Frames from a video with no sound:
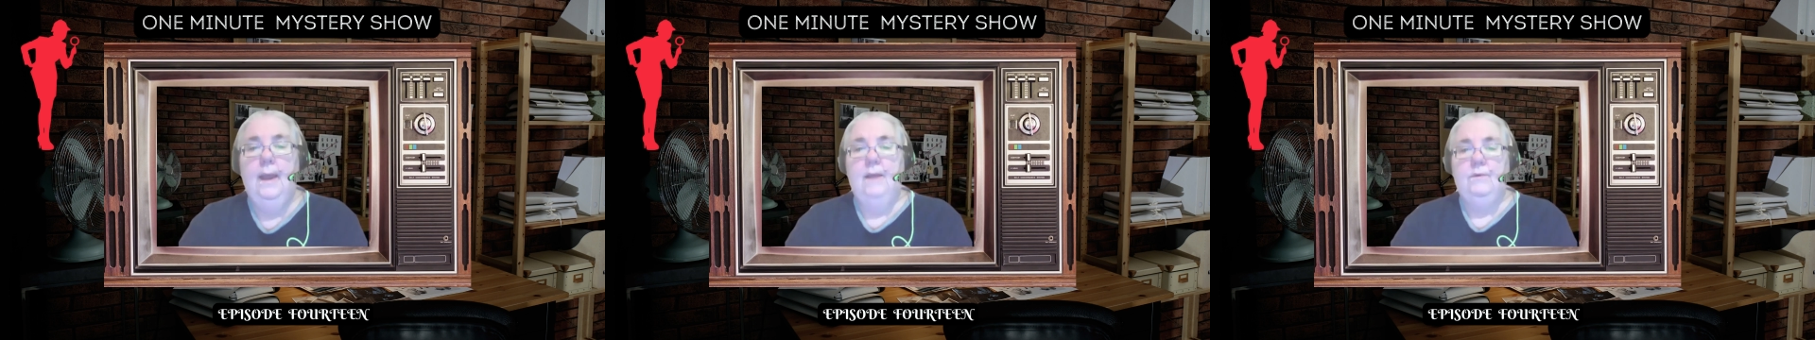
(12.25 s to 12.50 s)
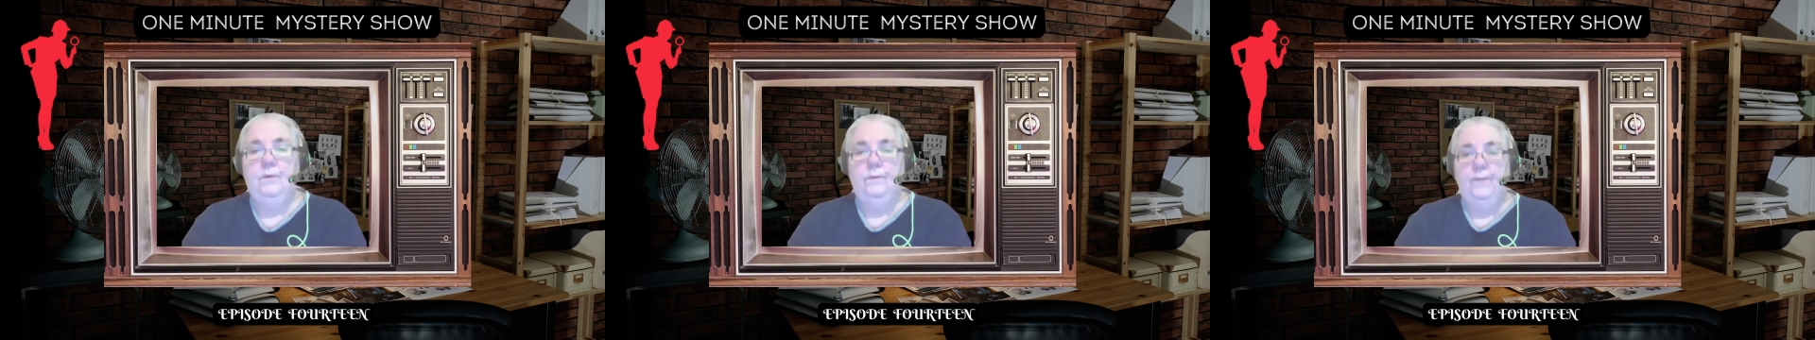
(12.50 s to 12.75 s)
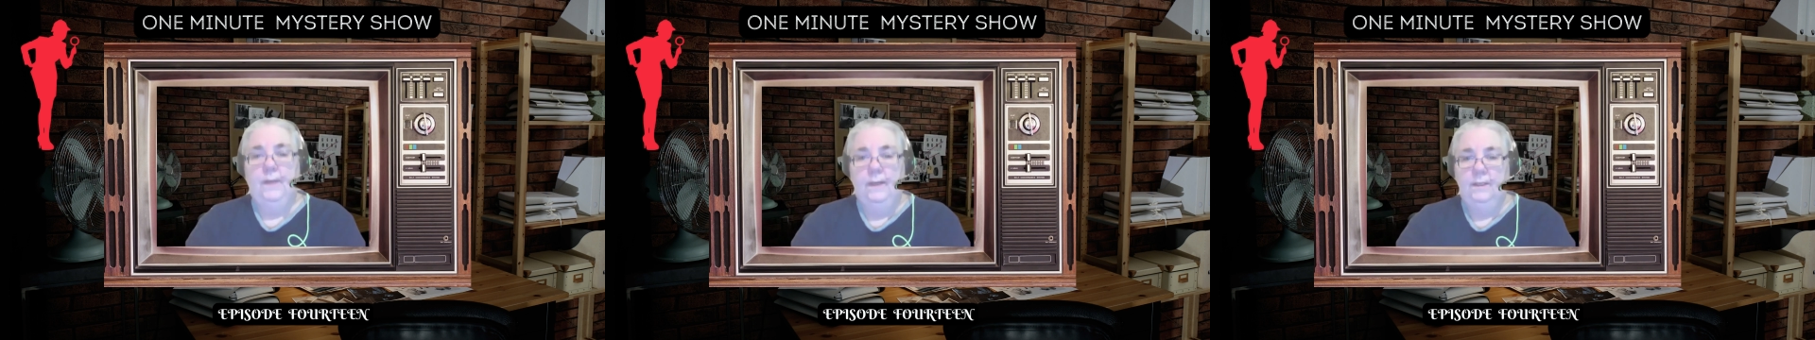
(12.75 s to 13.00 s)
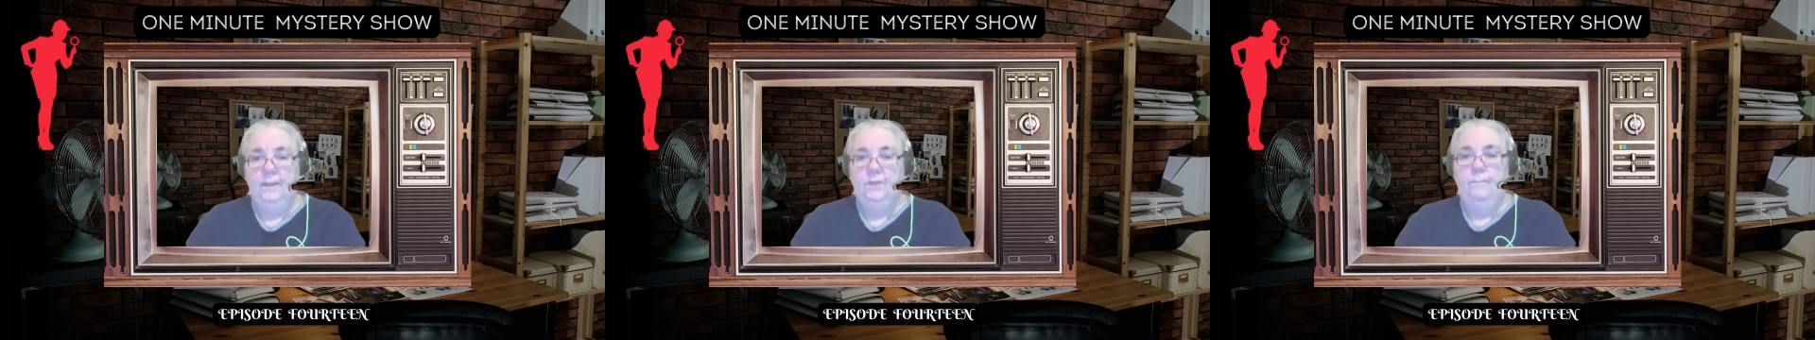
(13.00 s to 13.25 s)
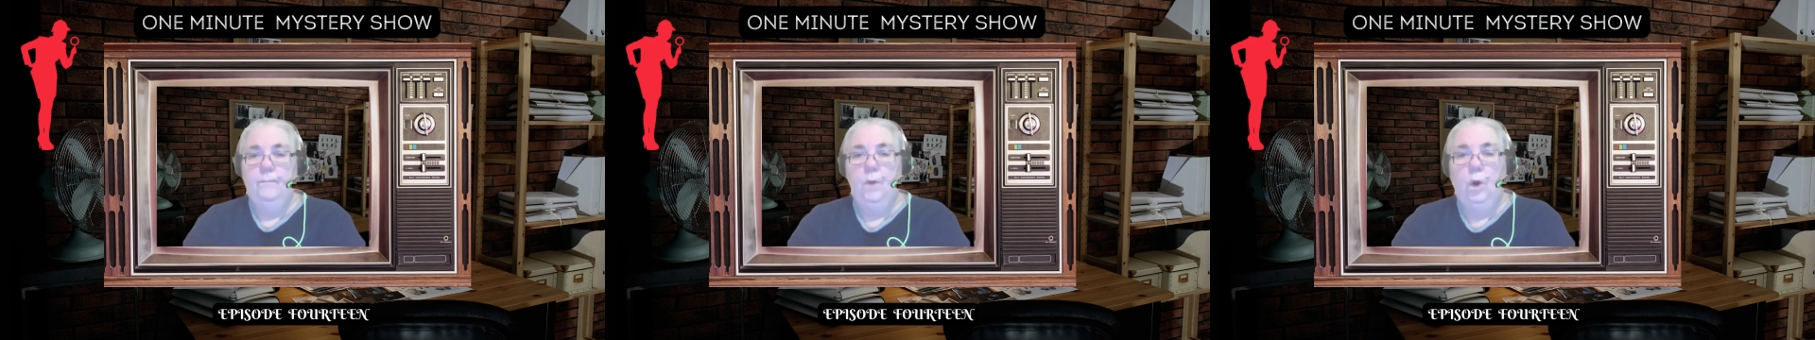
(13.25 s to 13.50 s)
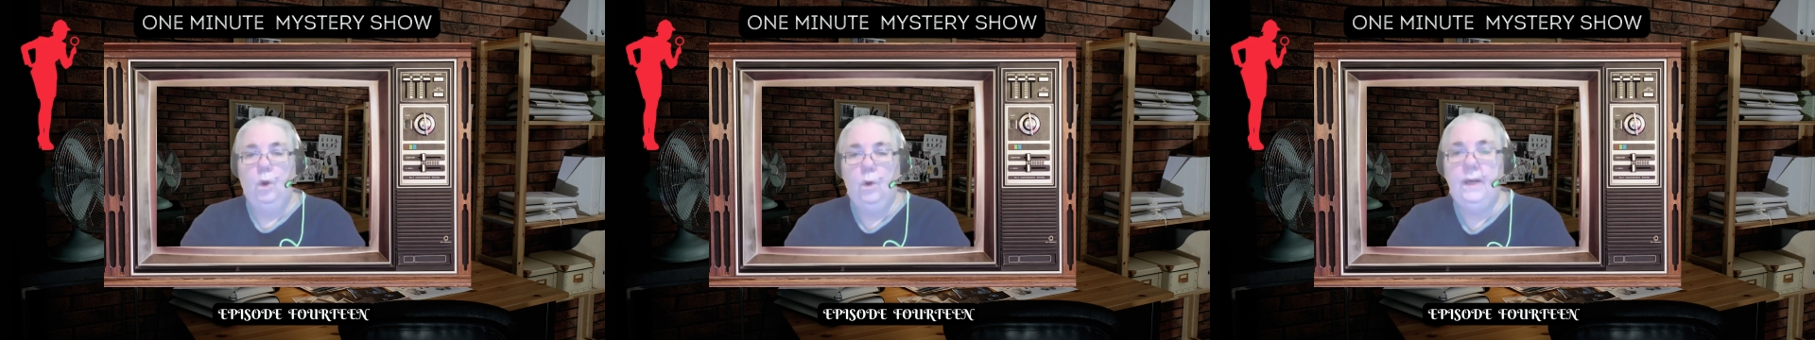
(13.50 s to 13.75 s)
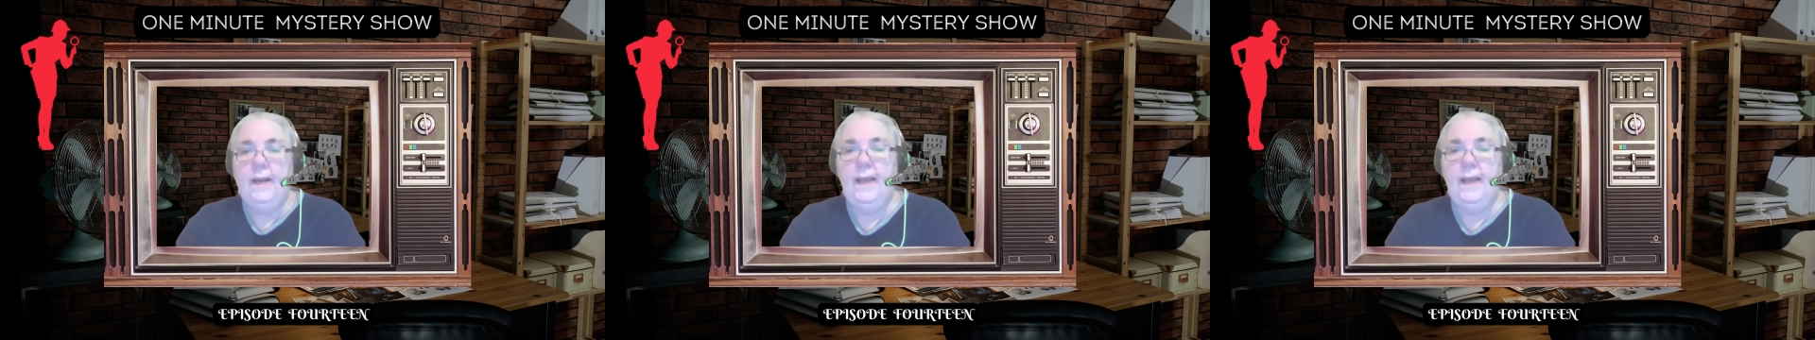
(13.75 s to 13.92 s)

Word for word: After Fanning's hurried